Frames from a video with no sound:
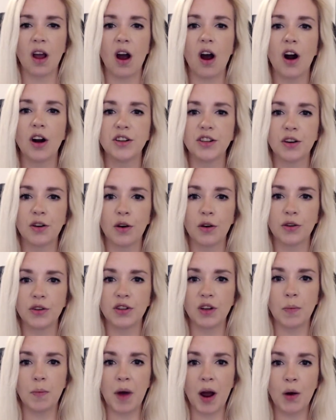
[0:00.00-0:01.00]
articles
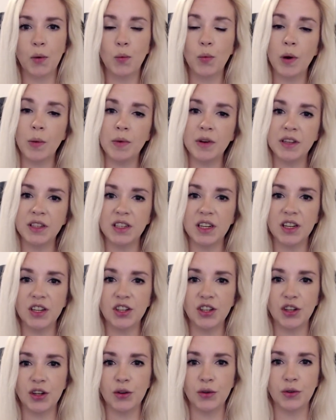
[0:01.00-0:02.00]
about women's
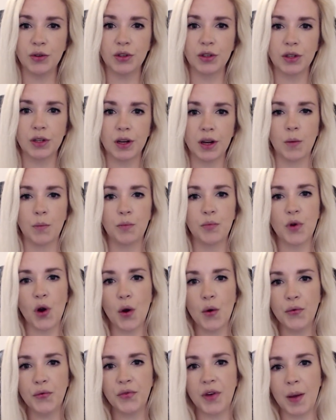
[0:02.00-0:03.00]
issues,
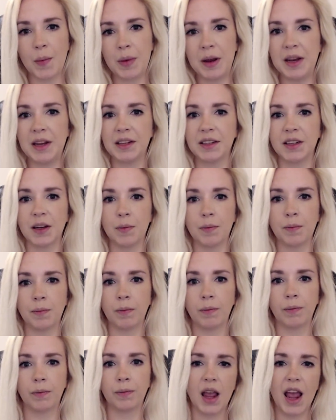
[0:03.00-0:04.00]

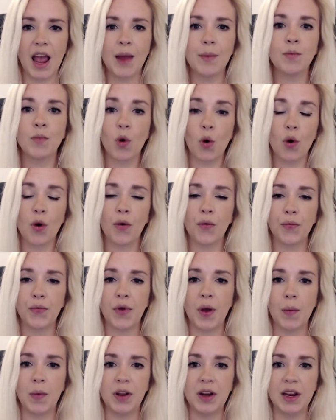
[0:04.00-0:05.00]
pro-feminism, and more on
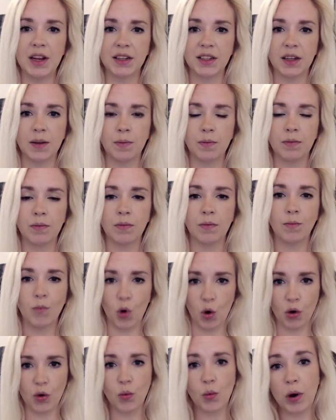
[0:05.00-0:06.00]
feminism,
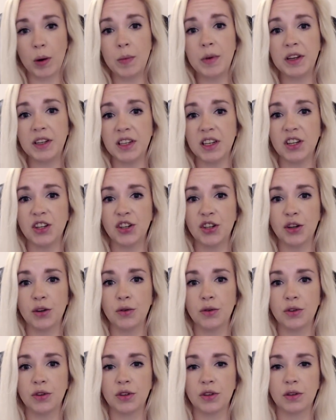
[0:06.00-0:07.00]
more on women's
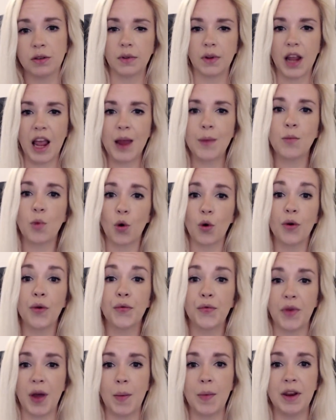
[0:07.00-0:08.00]
issues, and more on
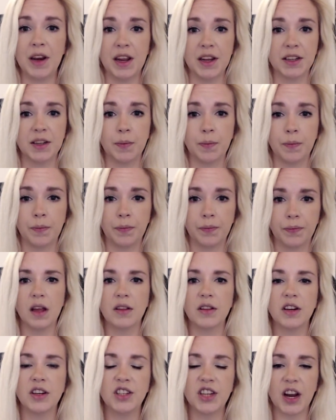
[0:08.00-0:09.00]
feminism.
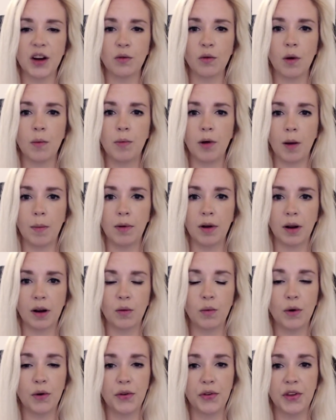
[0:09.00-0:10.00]
The general public
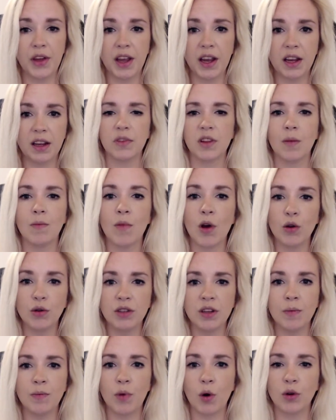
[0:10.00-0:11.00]
will think the most
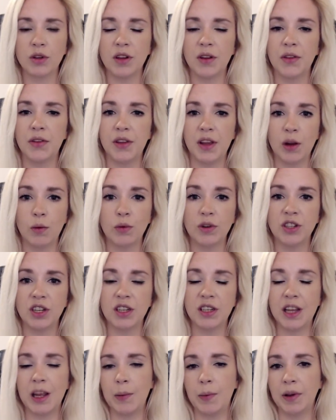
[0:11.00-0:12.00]
important thing which is
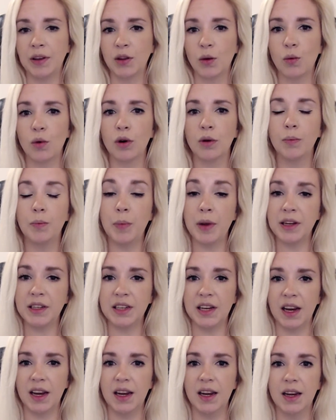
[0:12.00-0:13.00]
keeping the world
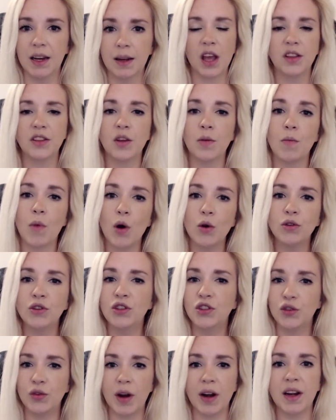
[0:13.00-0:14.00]
busy, the most
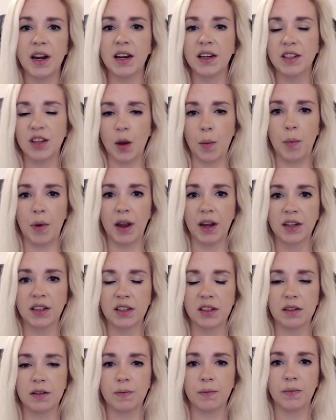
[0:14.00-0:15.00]
trending
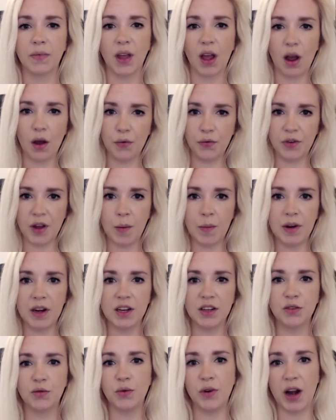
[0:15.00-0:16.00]
topics, are
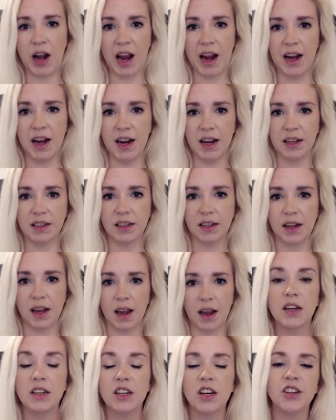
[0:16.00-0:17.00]
feminist related.
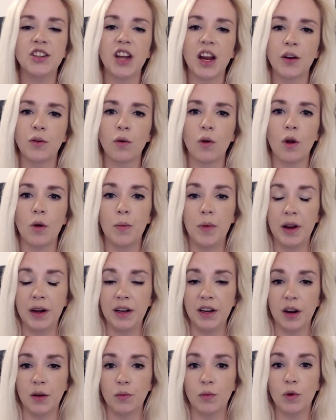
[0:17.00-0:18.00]
The general
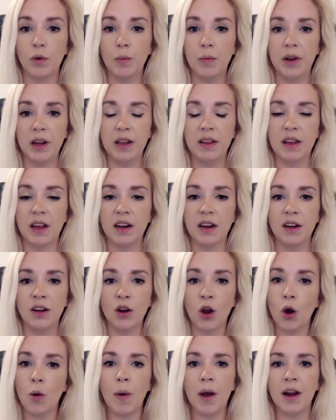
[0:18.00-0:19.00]
opinion will be that
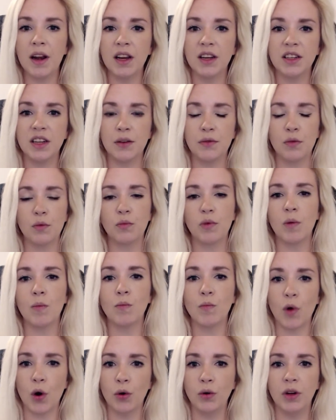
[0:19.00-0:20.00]
nobody is even
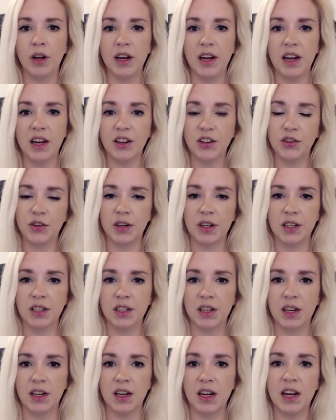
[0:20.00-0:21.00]
remotely
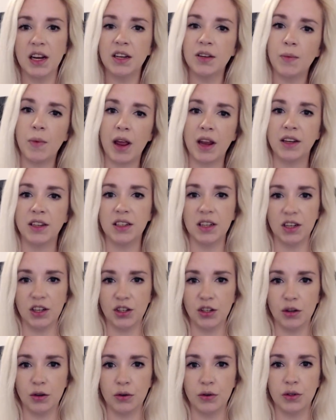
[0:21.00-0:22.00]
interested in men's
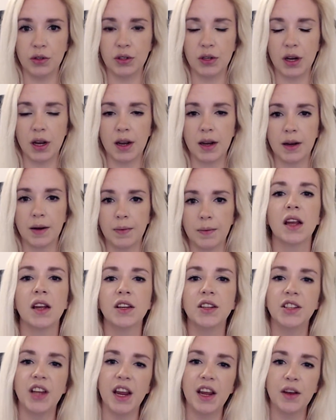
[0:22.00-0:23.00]
issues.
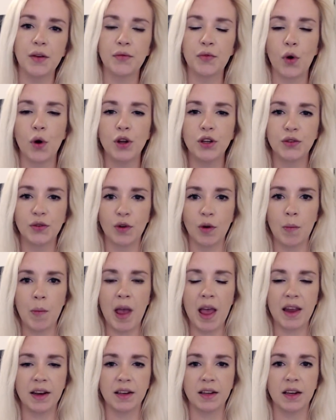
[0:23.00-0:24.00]
Take A Voice for
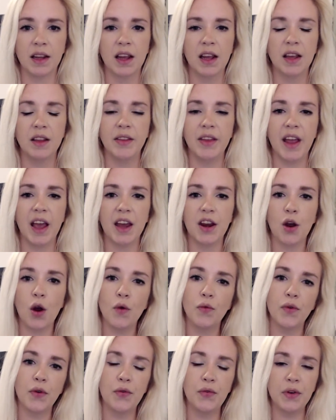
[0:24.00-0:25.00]
Men. They had
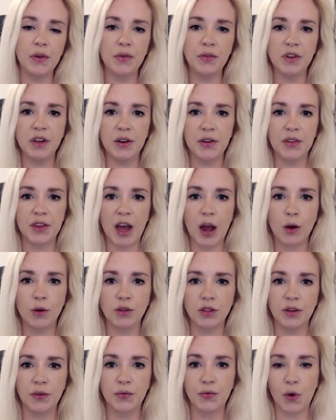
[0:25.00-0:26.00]
over
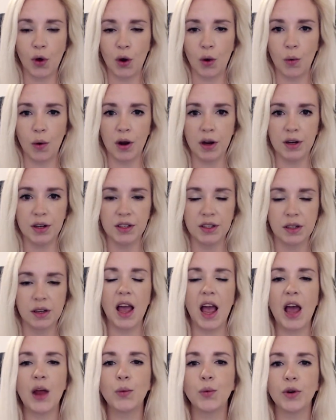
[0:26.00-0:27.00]
50,000 followers
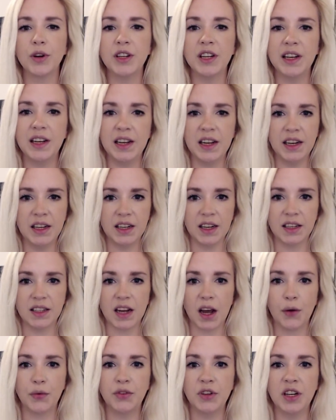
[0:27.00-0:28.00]
and were deleted
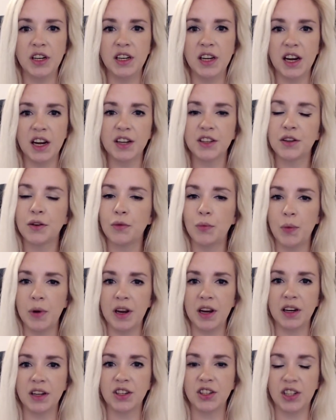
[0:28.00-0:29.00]
after years of
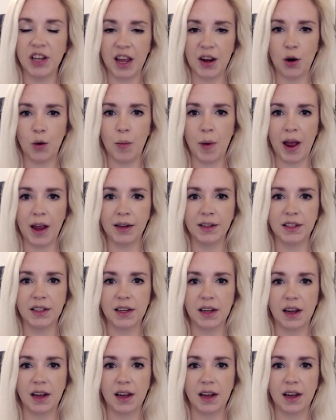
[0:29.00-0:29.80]
being shadow banned.